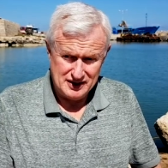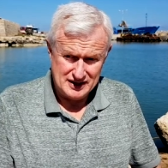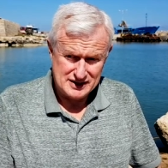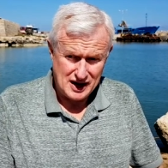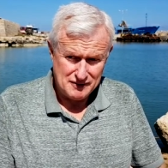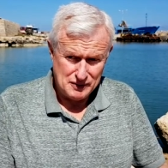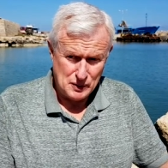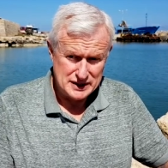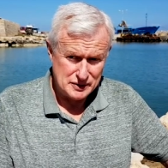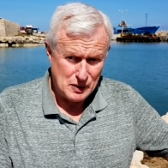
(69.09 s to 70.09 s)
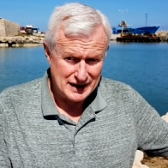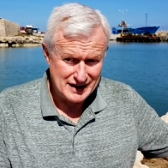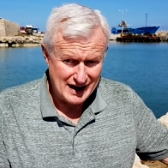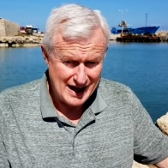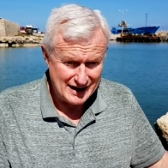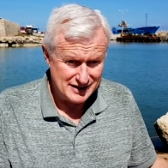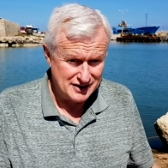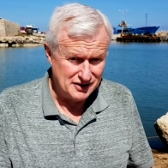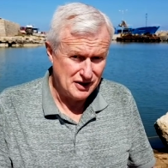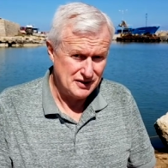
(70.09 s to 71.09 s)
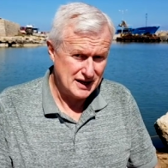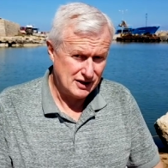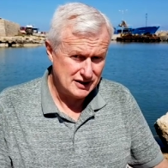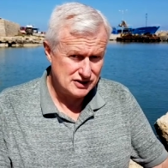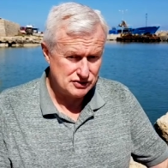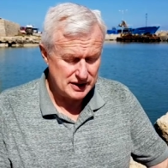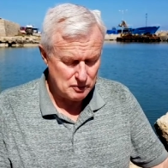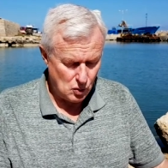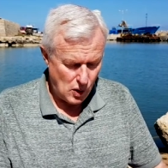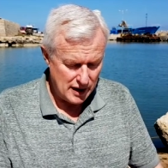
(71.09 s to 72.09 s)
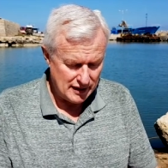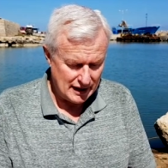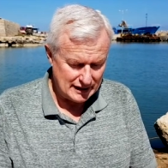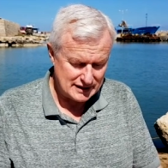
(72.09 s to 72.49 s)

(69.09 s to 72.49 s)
it's kind of a winter wonderland, and although they have got extreme weather,